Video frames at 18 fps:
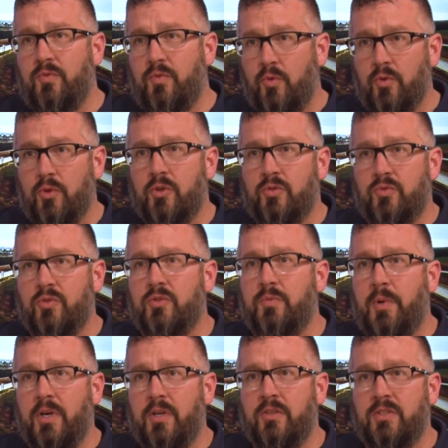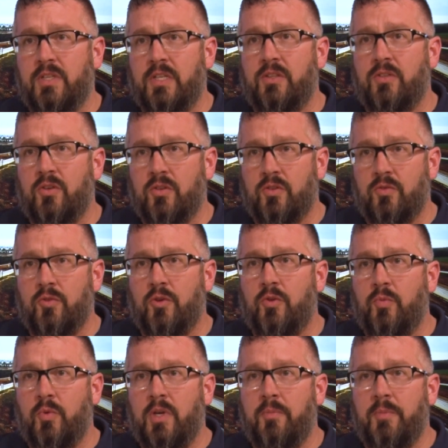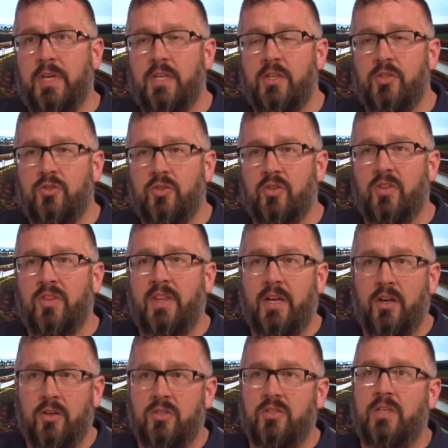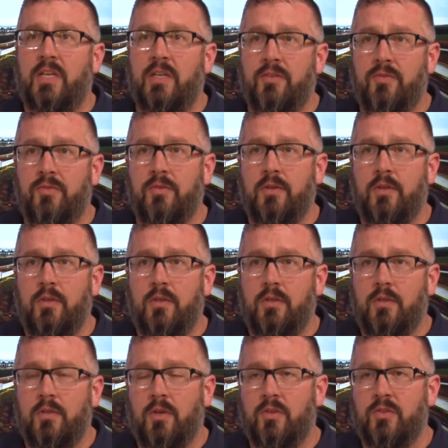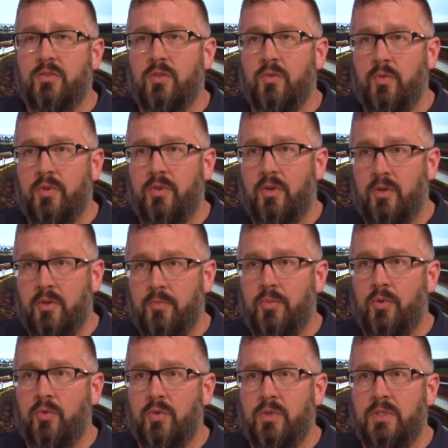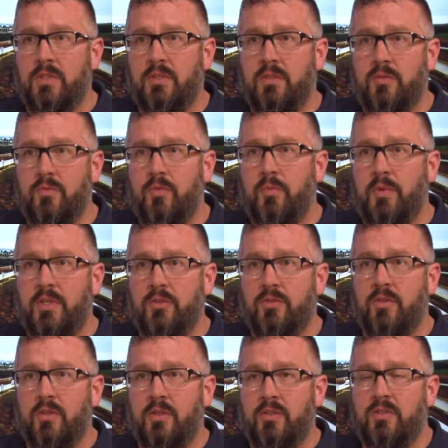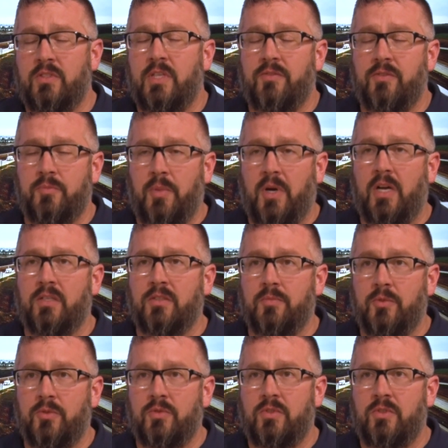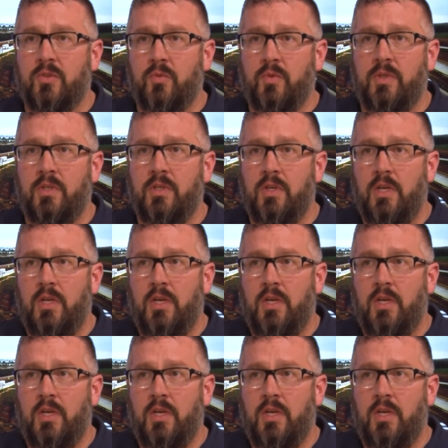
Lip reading: for those responders out there on the roadway, making sure they're safe. Also with our employees, we make sure they're as safe as possible. So we